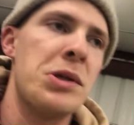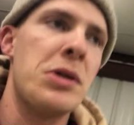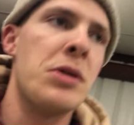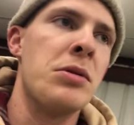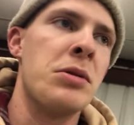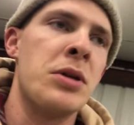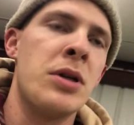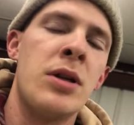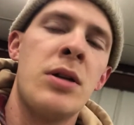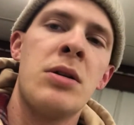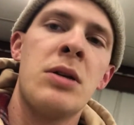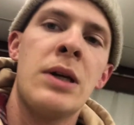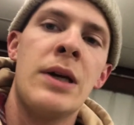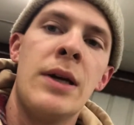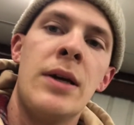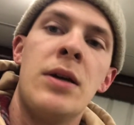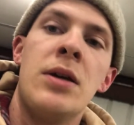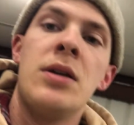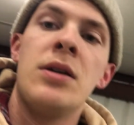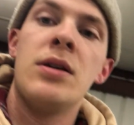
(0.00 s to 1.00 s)
going,
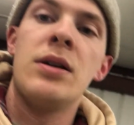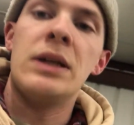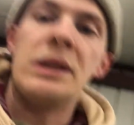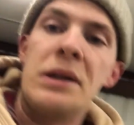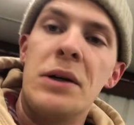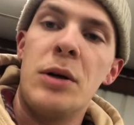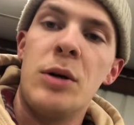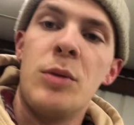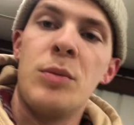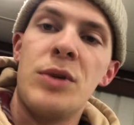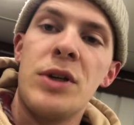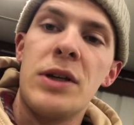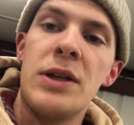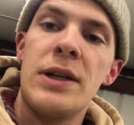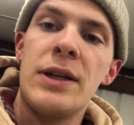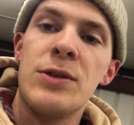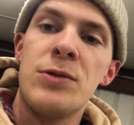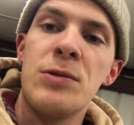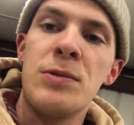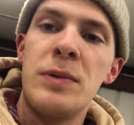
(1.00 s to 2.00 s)
and I'll bring you
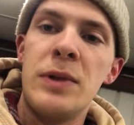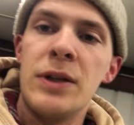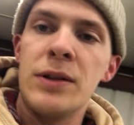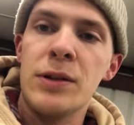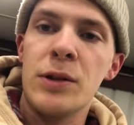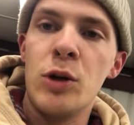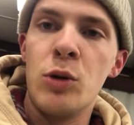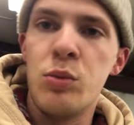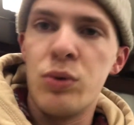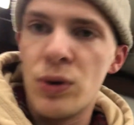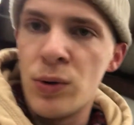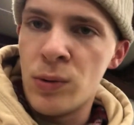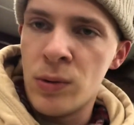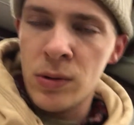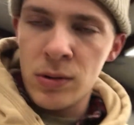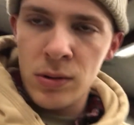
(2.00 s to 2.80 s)
guys with me on the GoPro.